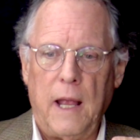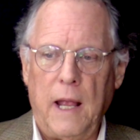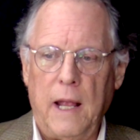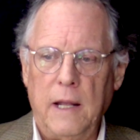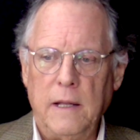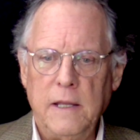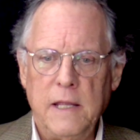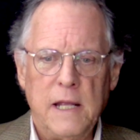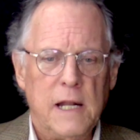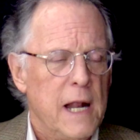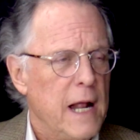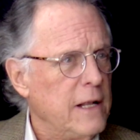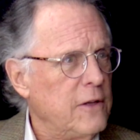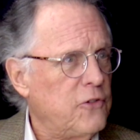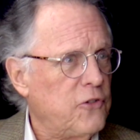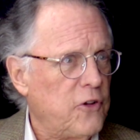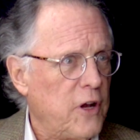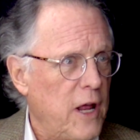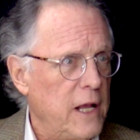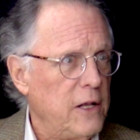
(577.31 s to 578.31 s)
in the
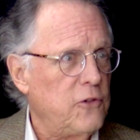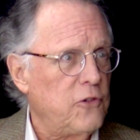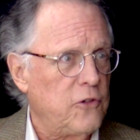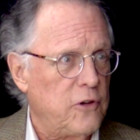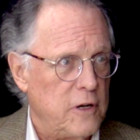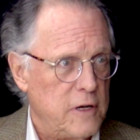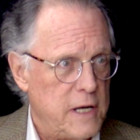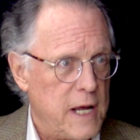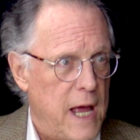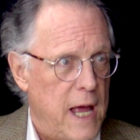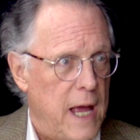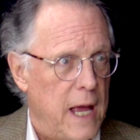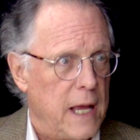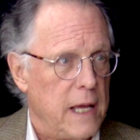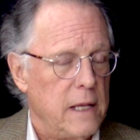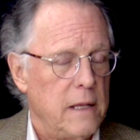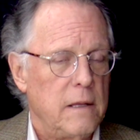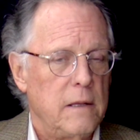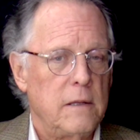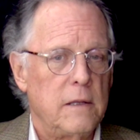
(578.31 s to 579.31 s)
United States
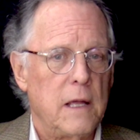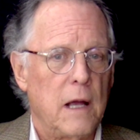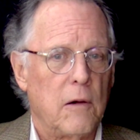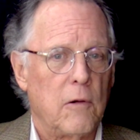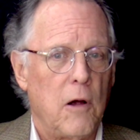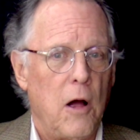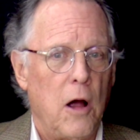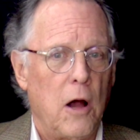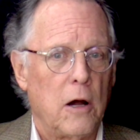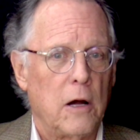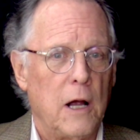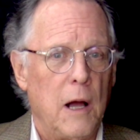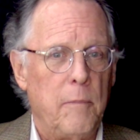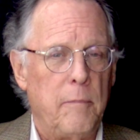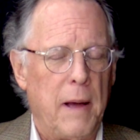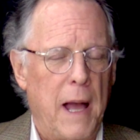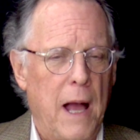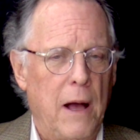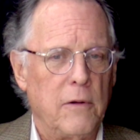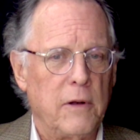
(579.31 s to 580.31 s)
today, there are
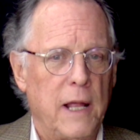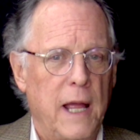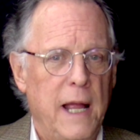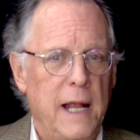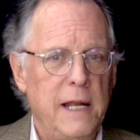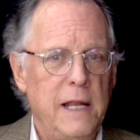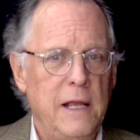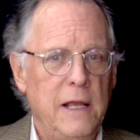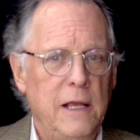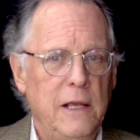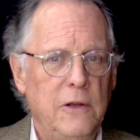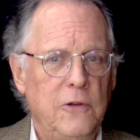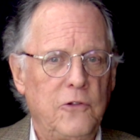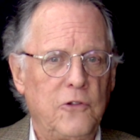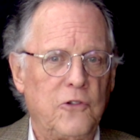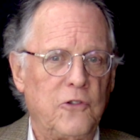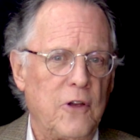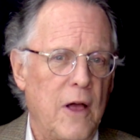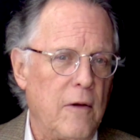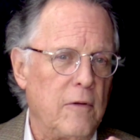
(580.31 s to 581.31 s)
about
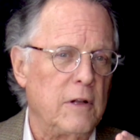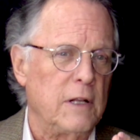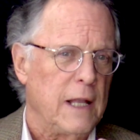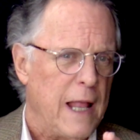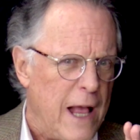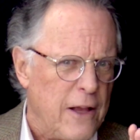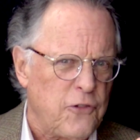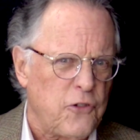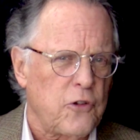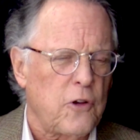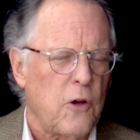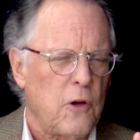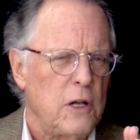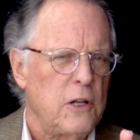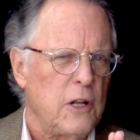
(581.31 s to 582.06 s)
87, less,